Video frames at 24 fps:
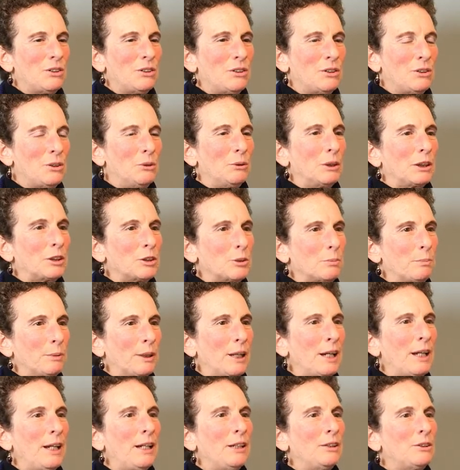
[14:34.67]
to
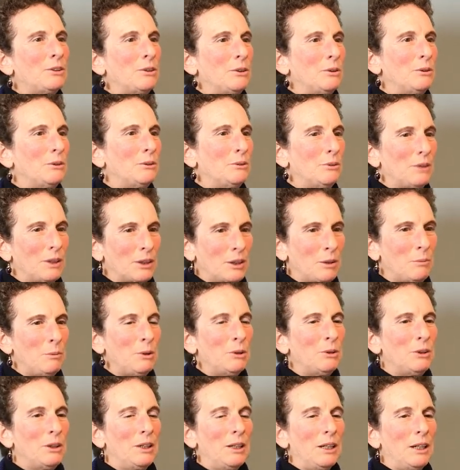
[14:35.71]
explain to the
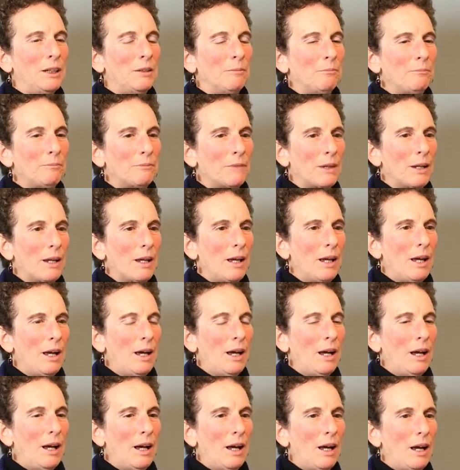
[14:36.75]
community
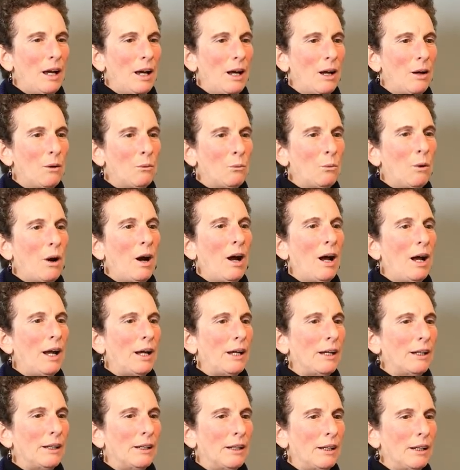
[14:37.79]

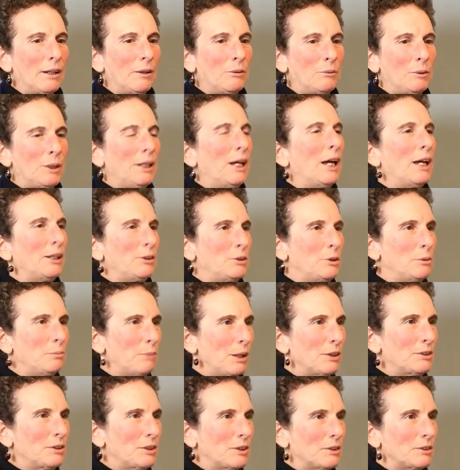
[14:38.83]
why we had two
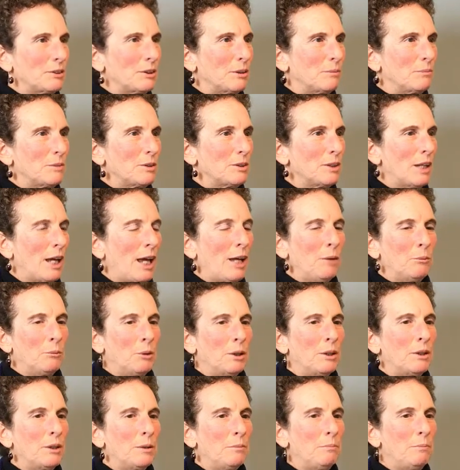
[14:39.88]
bus systems. And
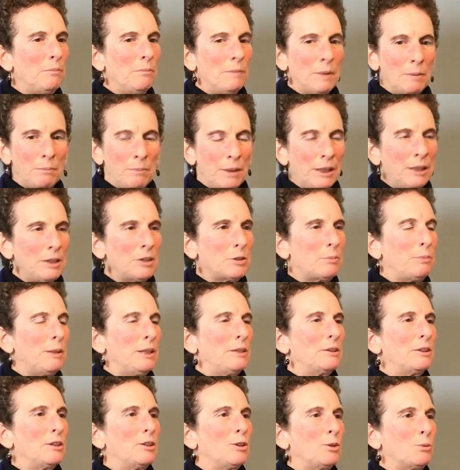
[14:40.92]
one of the biggest
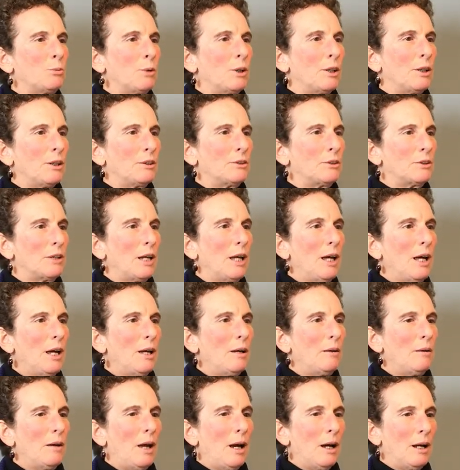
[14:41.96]
pieces was,
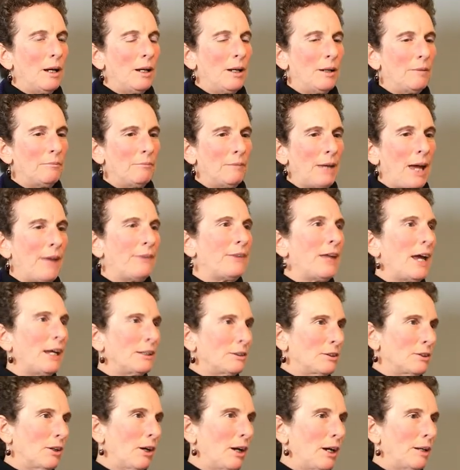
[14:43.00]
at
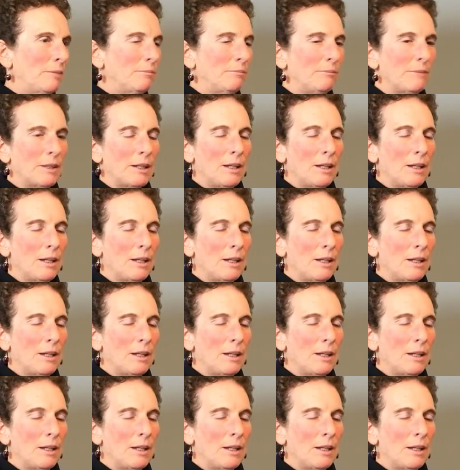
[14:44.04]
that time,